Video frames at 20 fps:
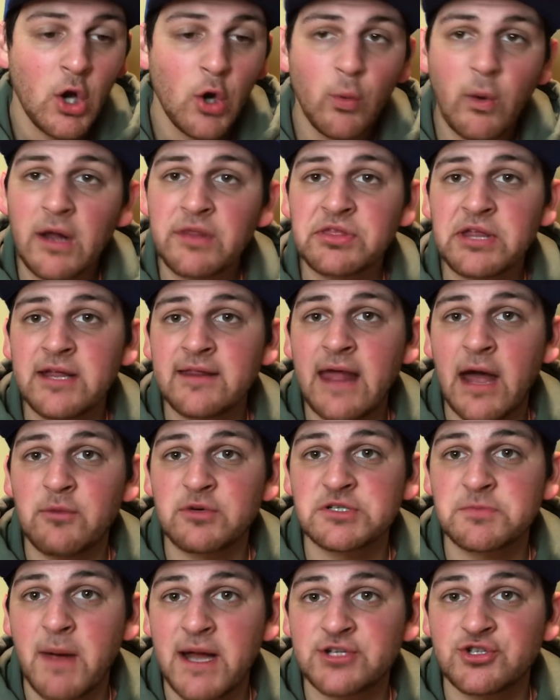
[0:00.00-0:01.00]
one thing that
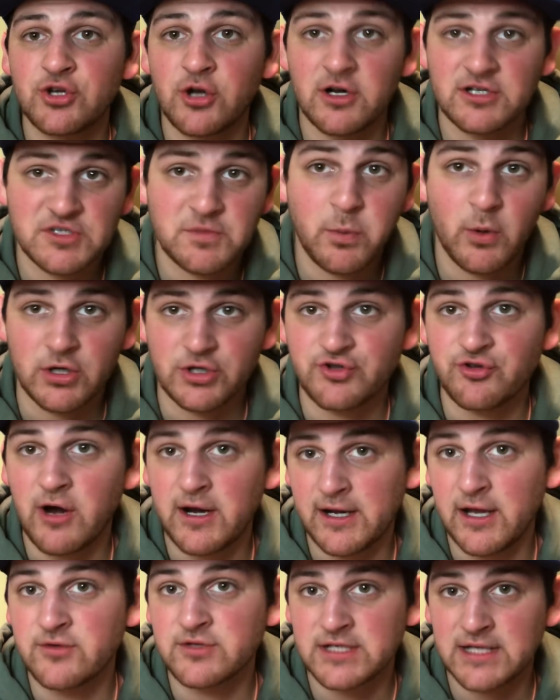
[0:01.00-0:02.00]
was mentioned on sports
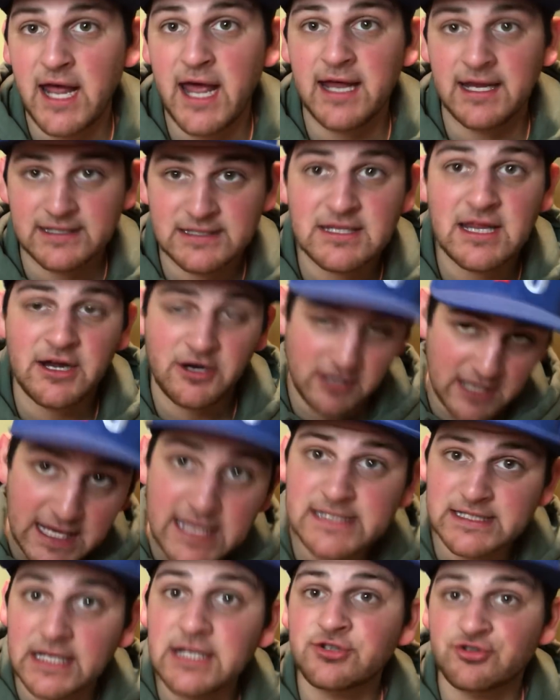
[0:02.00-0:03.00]
radio today is there
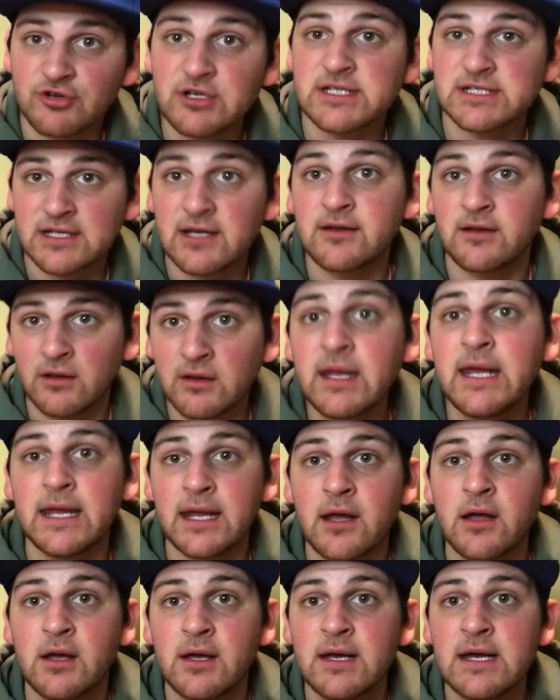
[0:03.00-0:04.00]
is interest in the
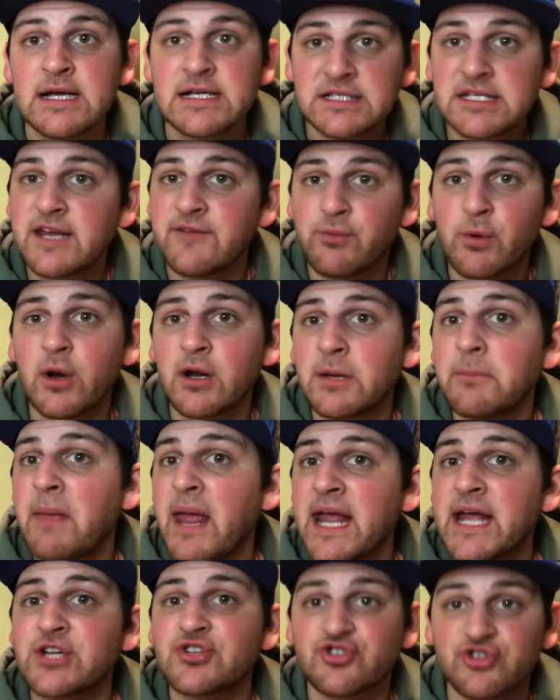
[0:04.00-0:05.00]
league. See, if we're going to
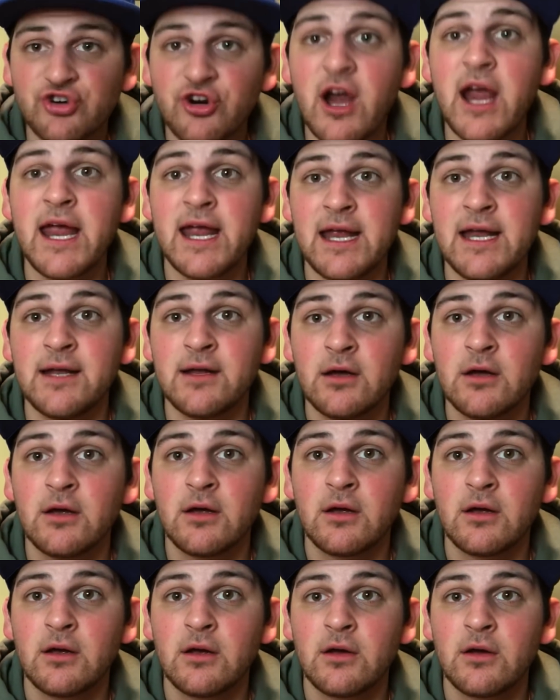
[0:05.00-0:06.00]
make a trade,
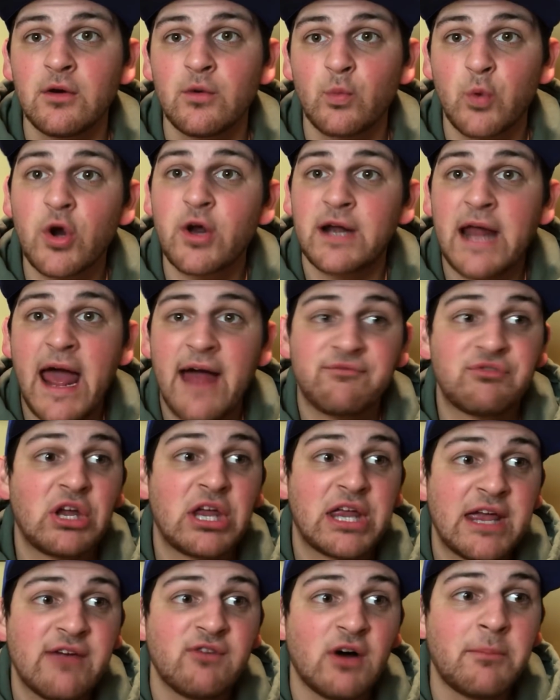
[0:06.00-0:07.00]
we're going to have to
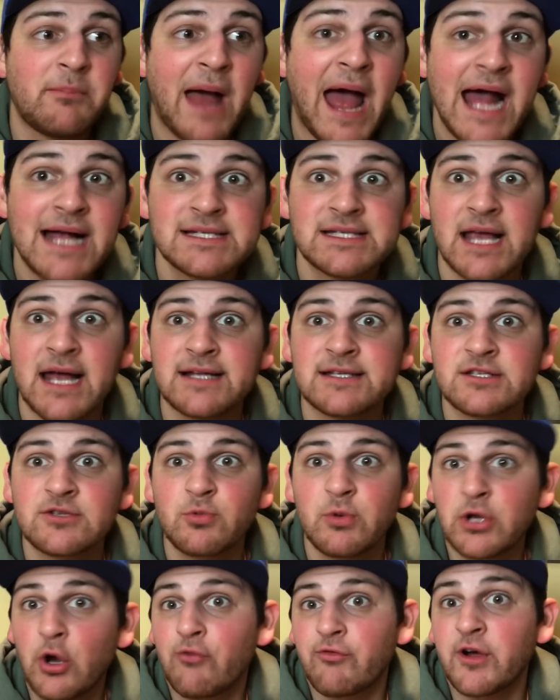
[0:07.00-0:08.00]
give up
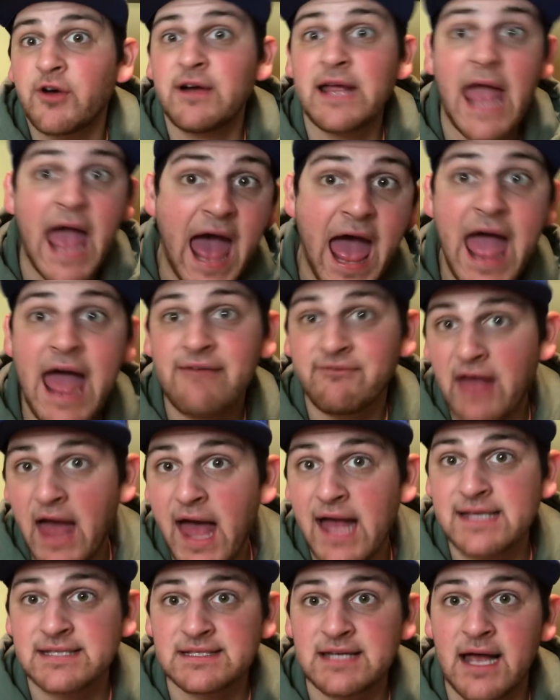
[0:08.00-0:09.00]
assets. We don't really have
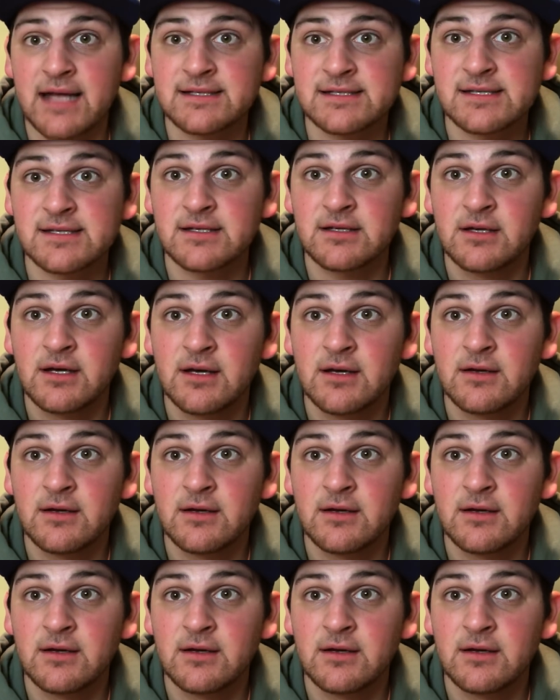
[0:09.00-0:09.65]
assets.